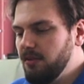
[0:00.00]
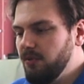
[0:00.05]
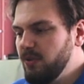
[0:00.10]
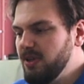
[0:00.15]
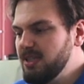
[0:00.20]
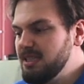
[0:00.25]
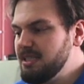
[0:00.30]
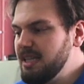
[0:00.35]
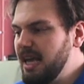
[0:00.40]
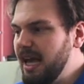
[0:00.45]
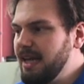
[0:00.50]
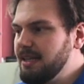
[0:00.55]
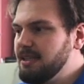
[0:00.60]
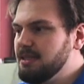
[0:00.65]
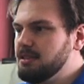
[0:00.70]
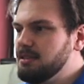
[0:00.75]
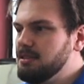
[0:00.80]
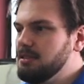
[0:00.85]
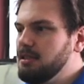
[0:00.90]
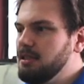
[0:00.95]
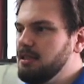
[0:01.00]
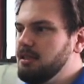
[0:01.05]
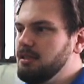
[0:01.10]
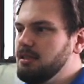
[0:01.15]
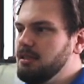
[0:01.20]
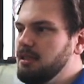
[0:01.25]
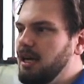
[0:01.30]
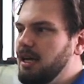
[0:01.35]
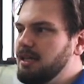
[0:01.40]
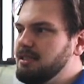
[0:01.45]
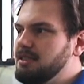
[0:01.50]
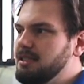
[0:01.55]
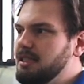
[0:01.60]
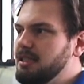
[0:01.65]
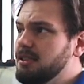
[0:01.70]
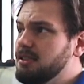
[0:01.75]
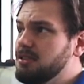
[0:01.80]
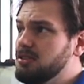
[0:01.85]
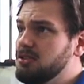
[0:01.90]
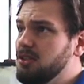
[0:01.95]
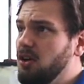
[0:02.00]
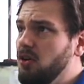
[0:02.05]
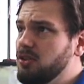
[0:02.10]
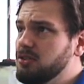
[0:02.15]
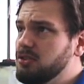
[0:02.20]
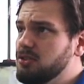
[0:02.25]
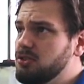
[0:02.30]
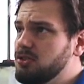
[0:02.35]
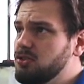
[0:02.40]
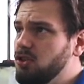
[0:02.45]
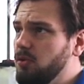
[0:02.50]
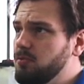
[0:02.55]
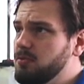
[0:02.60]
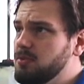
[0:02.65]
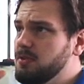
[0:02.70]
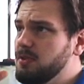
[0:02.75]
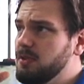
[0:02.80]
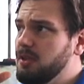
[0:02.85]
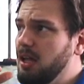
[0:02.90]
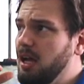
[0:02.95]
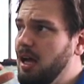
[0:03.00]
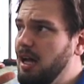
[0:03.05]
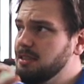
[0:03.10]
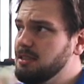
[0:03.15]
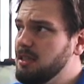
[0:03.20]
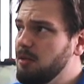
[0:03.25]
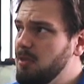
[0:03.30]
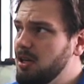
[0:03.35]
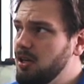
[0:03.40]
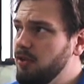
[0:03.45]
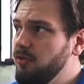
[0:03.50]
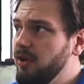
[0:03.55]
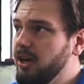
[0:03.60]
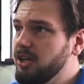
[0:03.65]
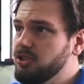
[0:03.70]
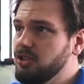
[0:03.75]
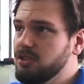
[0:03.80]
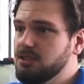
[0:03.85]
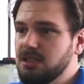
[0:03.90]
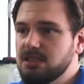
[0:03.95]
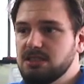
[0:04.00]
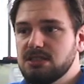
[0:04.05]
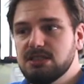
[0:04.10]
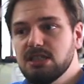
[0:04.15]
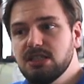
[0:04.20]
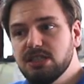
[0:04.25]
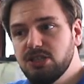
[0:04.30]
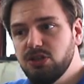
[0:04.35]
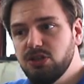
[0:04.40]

with that, uh, I think also some other manufacturers are still